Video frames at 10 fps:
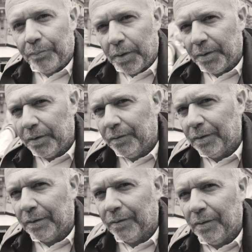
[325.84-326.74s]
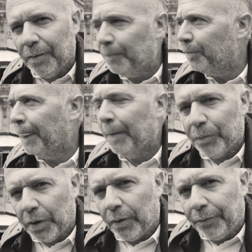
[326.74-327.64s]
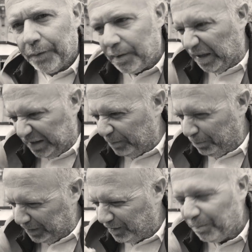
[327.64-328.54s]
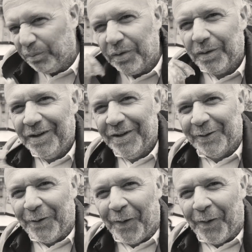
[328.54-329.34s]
Maybe he says coffee and dip it. It's